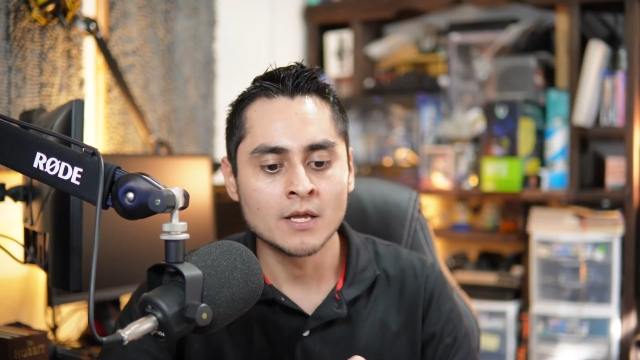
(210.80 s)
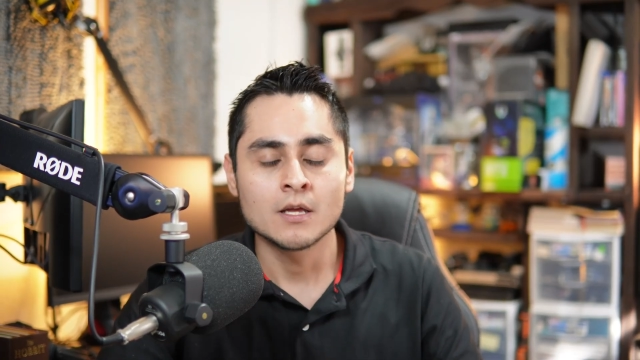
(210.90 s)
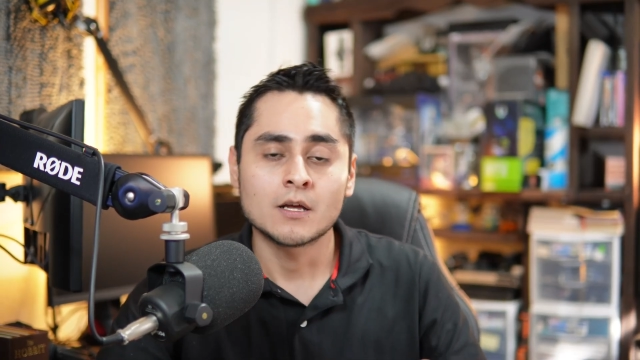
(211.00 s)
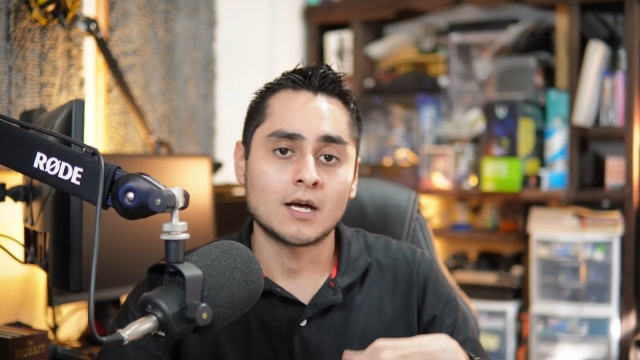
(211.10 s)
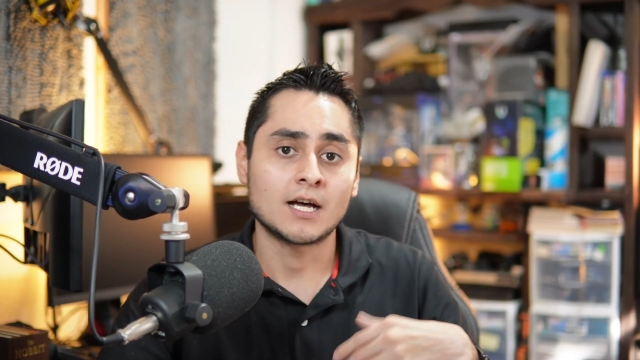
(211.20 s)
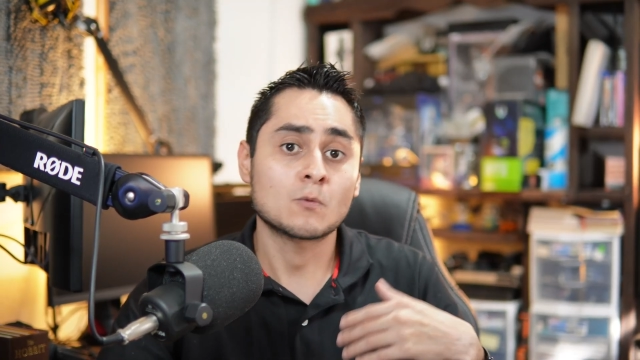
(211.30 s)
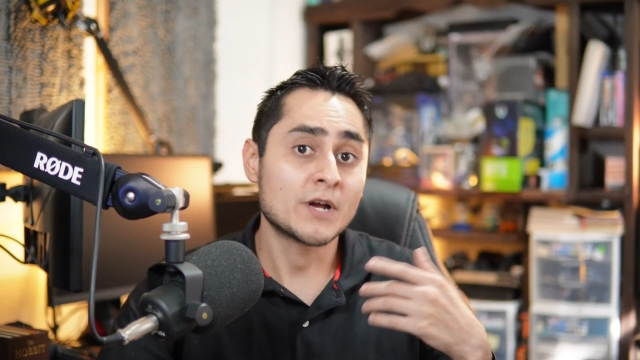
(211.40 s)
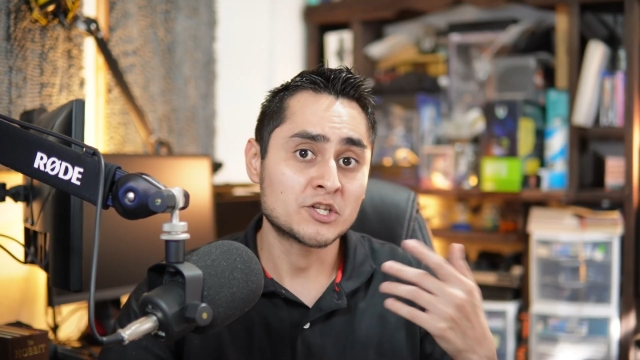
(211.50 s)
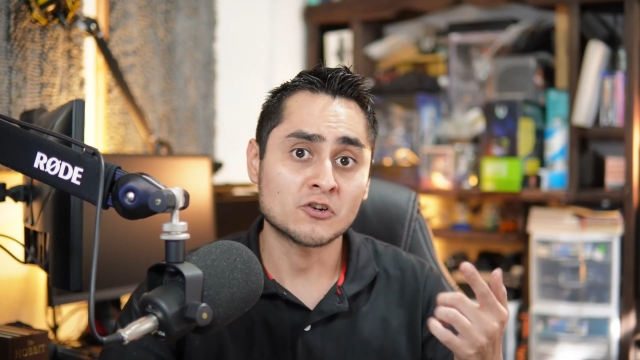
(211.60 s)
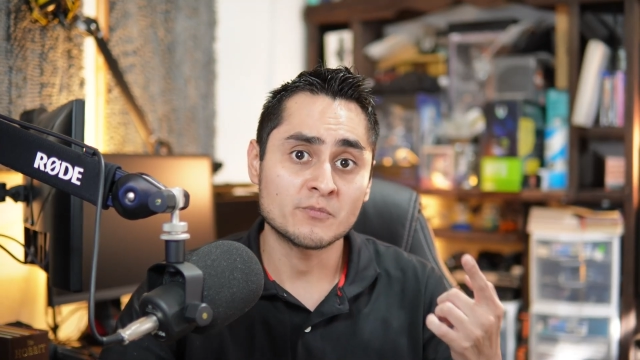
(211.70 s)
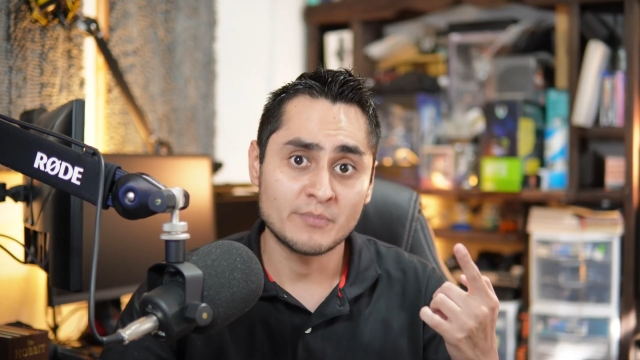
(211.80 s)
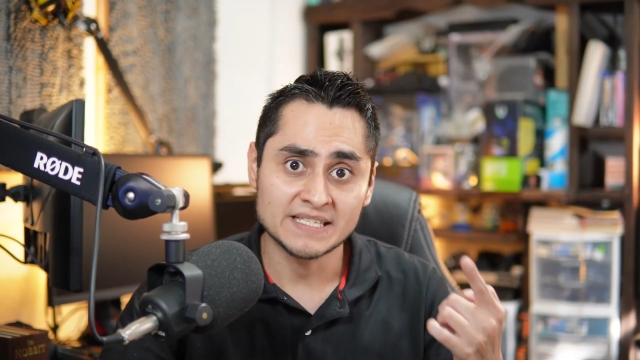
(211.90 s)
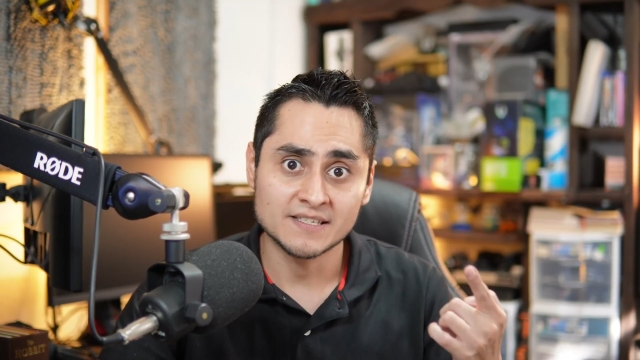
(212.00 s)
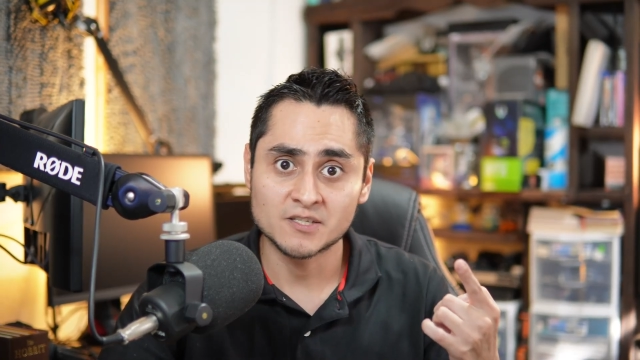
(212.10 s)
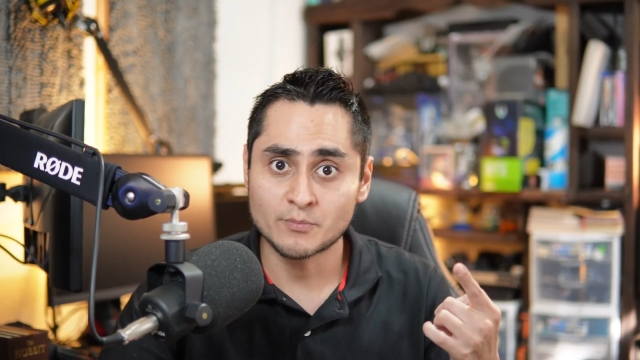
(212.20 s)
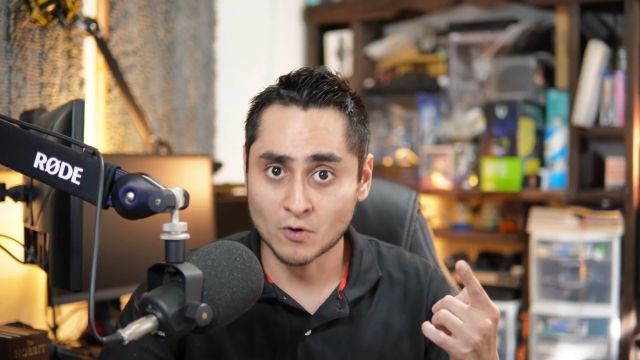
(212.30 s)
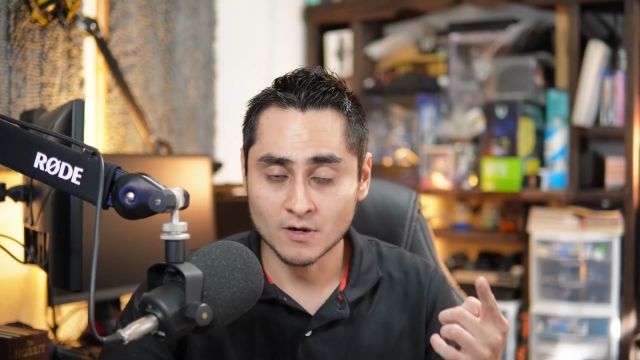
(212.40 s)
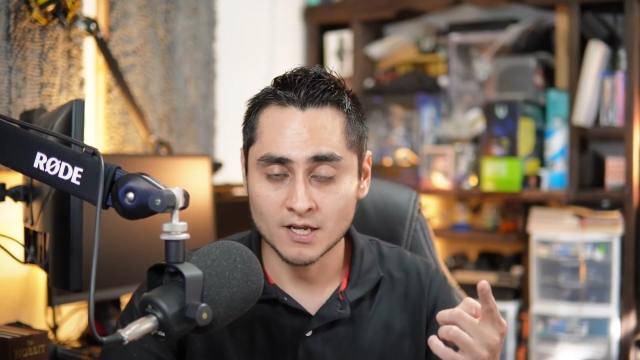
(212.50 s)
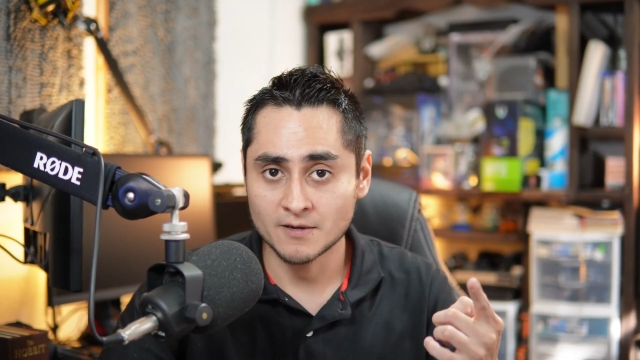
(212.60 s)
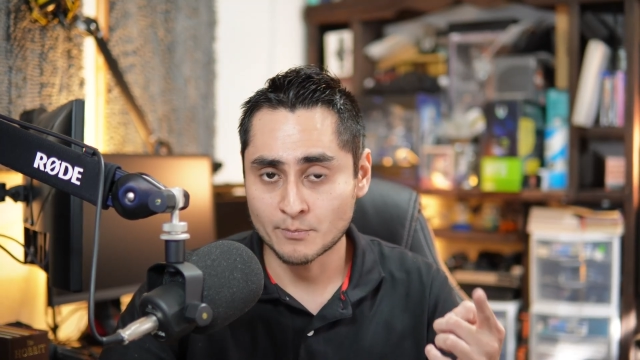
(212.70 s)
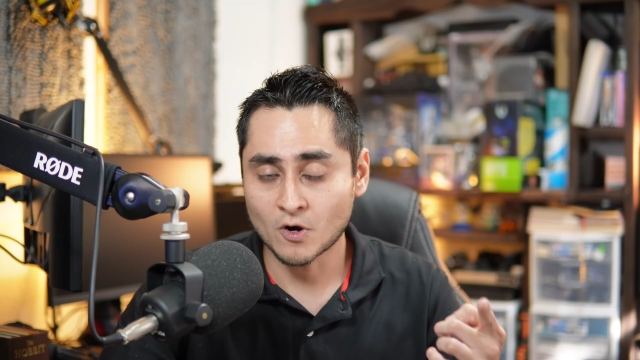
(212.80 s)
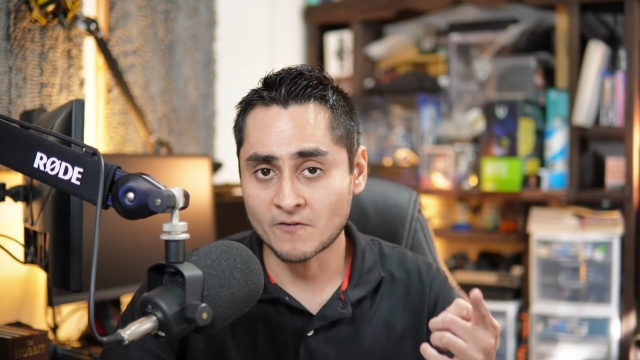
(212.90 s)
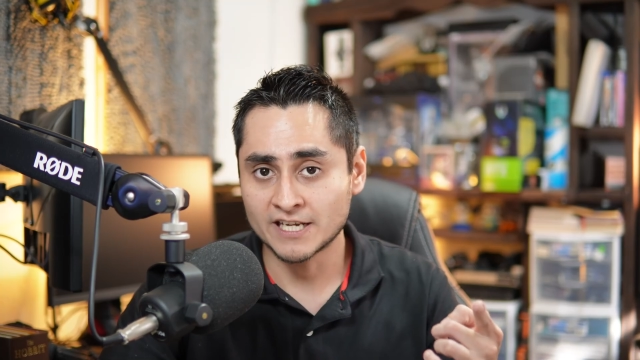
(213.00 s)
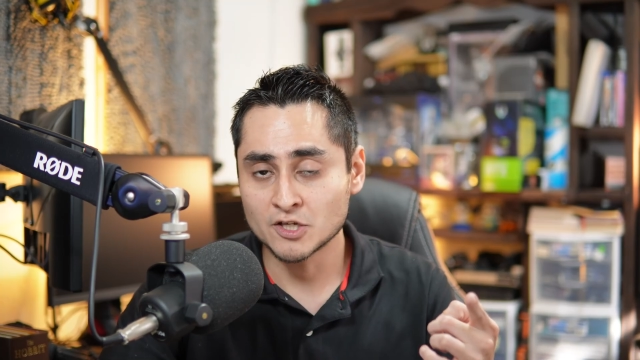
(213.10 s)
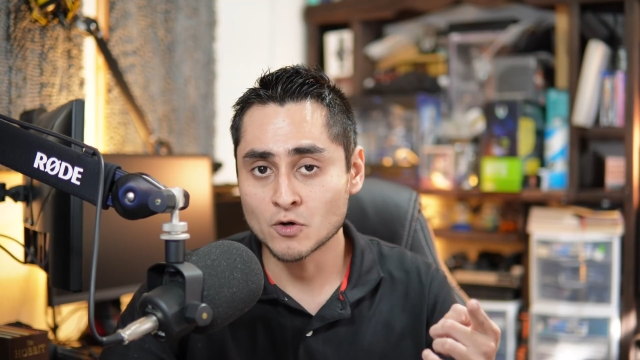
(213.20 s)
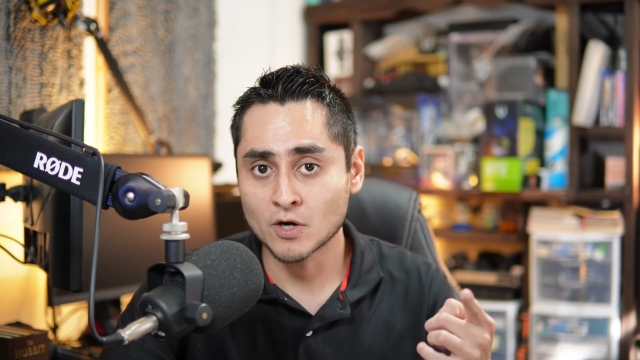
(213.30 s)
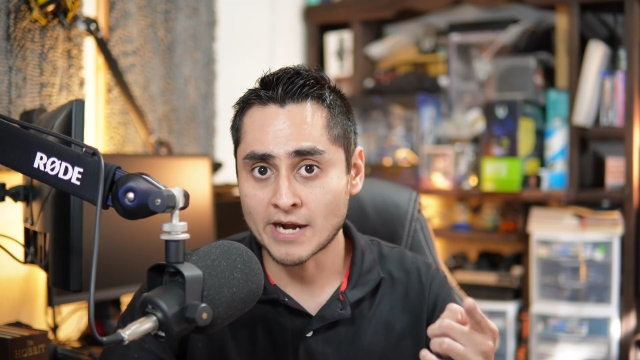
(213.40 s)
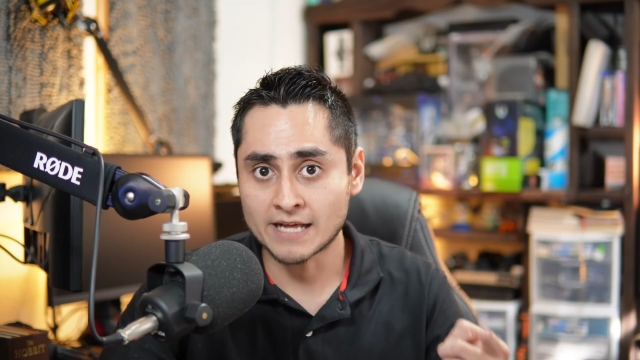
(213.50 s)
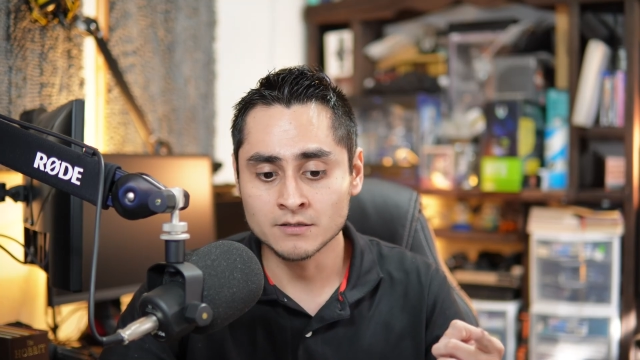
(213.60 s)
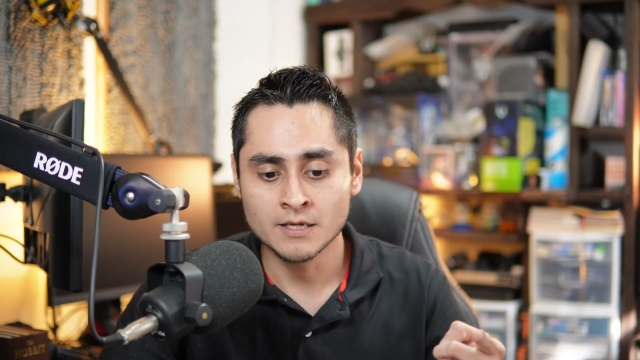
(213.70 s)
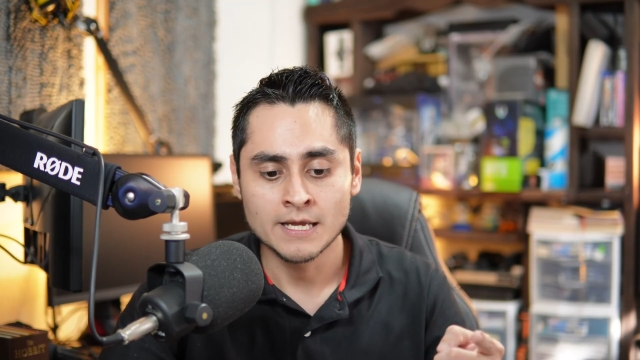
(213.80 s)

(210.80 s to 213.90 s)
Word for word: uh, with your business pro uh, profile URL